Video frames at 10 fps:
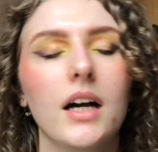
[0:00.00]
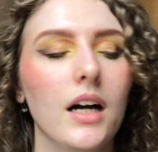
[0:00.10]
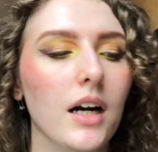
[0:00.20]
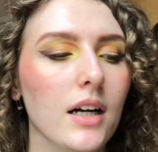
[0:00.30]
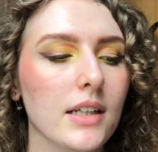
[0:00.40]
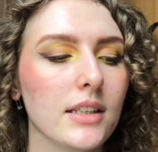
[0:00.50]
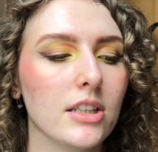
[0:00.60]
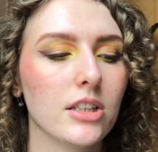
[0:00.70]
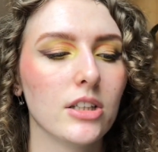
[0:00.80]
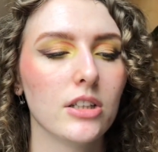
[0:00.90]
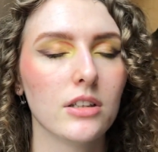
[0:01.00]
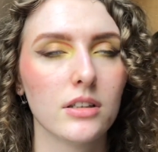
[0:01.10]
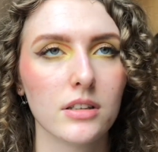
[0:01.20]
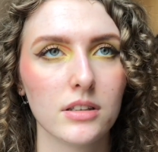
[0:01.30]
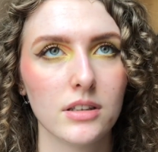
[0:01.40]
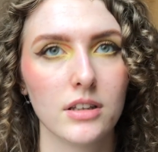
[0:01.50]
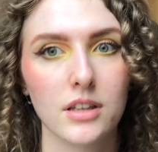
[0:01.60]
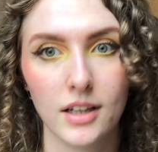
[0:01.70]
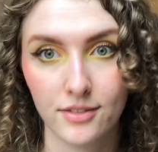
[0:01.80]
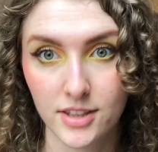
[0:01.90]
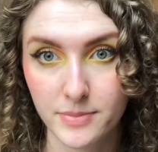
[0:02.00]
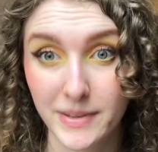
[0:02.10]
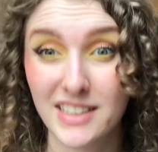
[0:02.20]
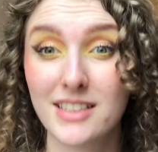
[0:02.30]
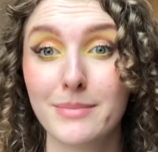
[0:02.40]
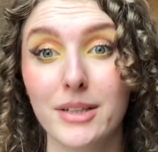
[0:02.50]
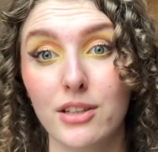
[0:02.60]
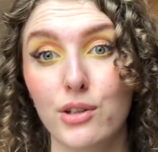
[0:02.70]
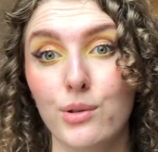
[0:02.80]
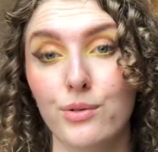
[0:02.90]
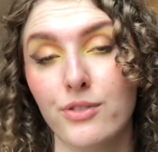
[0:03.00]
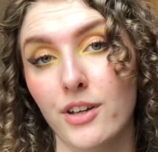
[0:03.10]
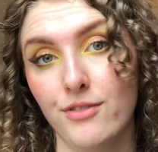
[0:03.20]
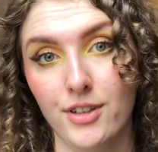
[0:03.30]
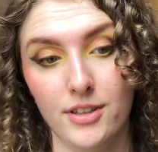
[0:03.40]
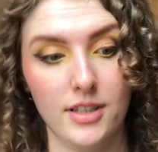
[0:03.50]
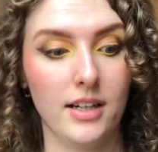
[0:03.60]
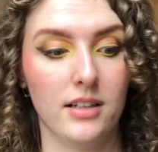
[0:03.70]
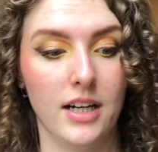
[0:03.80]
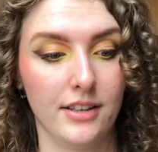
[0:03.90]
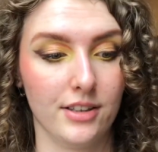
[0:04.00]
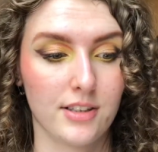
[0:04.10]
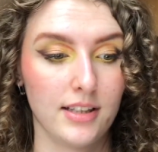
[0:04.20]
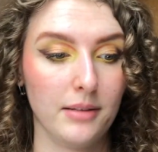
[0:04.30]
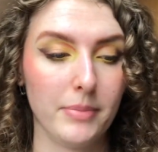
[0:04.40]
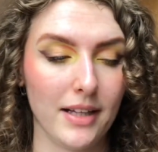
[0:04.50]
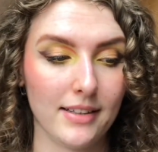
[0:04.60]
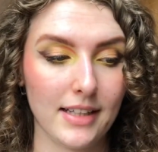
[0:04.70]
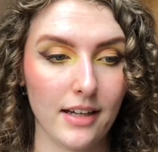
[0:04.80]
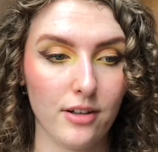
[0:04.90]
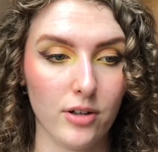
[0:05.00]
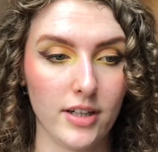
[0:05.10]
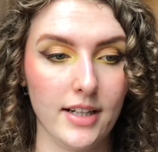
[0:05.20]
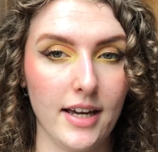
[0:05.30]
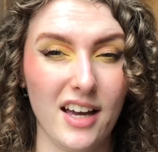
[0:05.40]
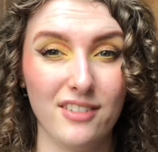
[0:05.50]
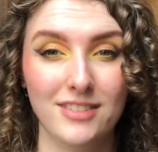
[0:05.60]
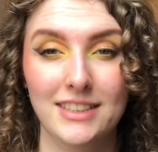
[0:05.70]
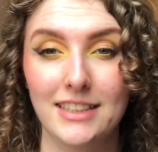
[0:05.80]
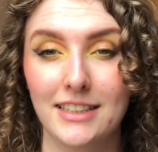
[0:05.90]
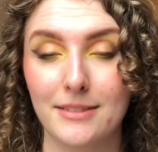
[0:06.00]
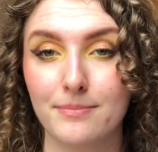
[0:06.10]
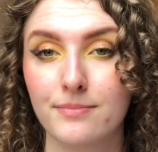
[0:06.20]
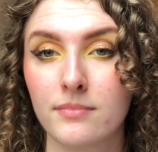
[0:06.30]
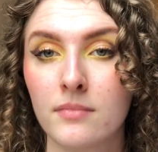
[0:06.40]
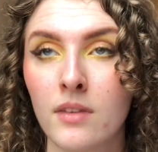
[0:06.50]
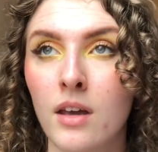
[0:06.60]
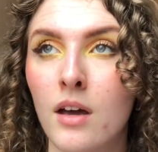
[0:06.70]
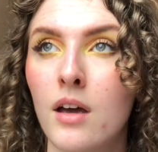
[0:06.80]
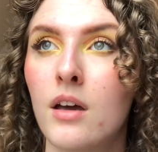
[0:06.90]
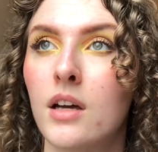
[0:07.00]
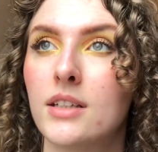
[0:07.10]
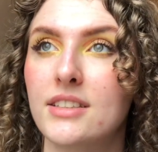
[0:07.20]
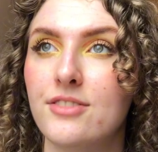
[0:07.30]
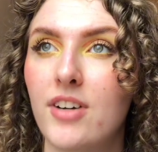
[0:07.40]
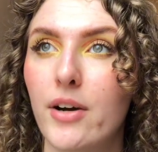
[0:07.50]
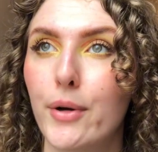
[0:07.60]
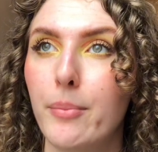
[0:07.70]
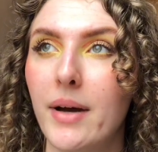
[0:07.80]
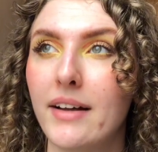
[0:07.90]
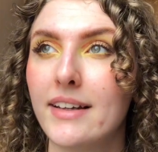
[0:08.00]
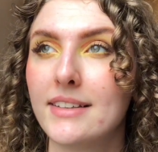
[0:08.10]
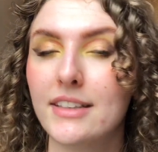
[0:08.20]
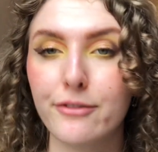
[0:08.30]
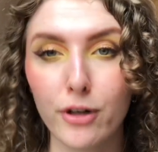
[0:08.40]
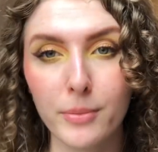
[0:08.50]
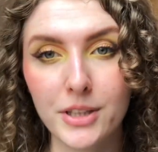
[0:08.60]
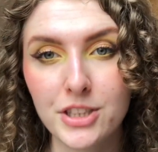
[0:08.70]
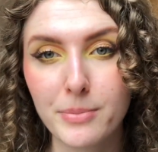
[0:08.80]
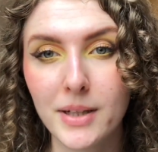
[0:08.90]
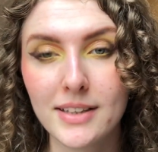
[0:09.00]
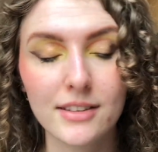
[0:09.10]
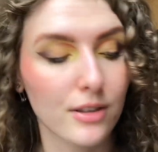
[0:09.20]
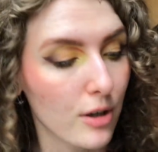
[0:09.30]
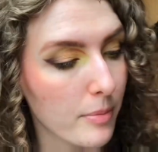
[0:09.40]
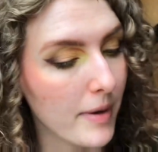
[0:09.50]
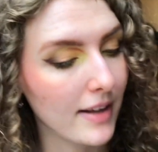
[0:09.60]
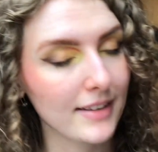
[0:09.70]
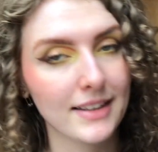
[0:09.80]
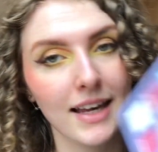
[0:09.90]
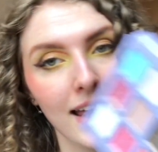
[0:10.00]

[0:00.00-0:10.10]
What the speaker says: I love this palette. This is my new favorite Unearthly palette. I already have the Devour palette, the Fall Magic palette, and the Lore palette.